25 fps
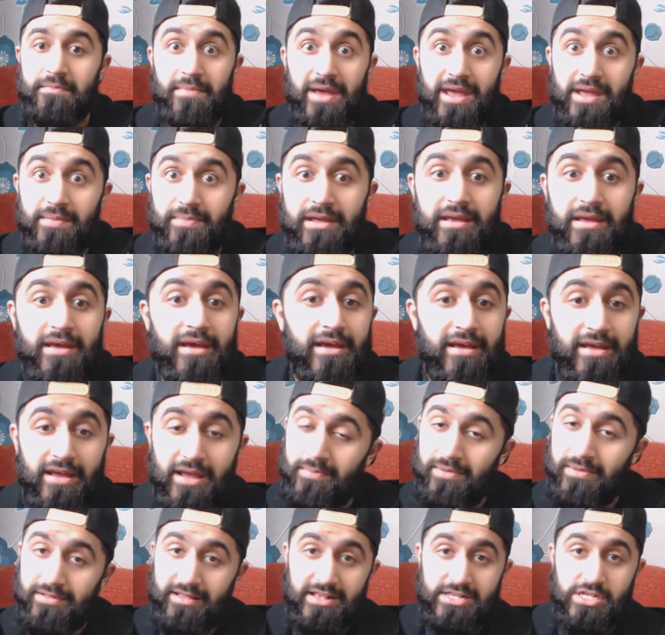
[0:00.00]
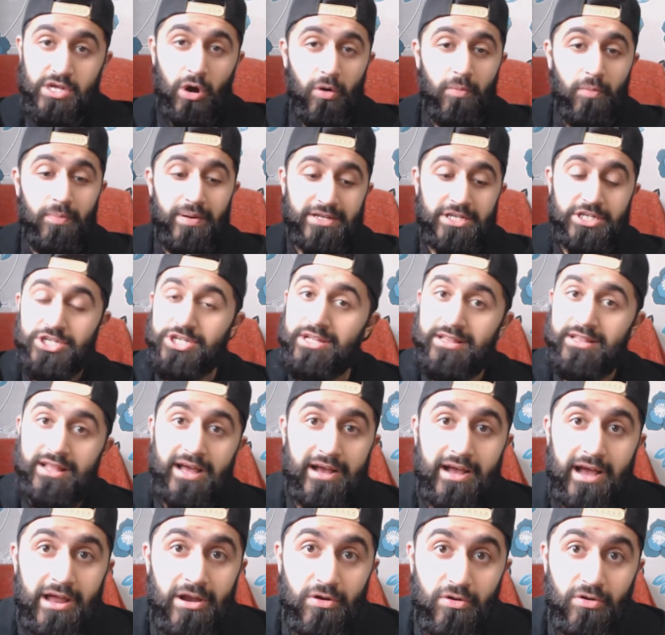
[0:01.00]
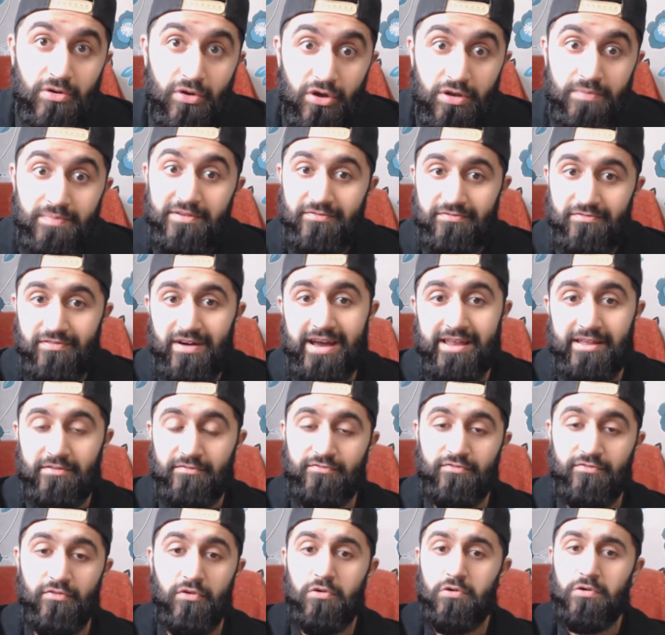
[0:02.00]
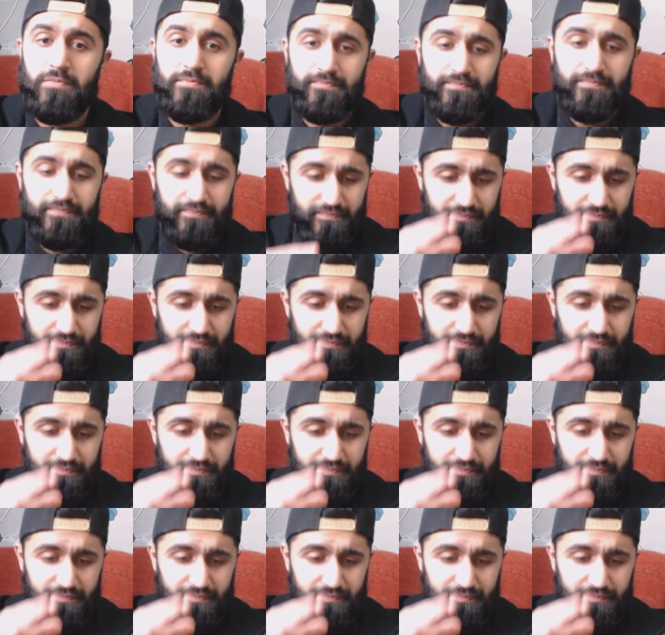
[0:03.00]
Maybe, but there's a whole bunch of shit that Garo could be fighting for.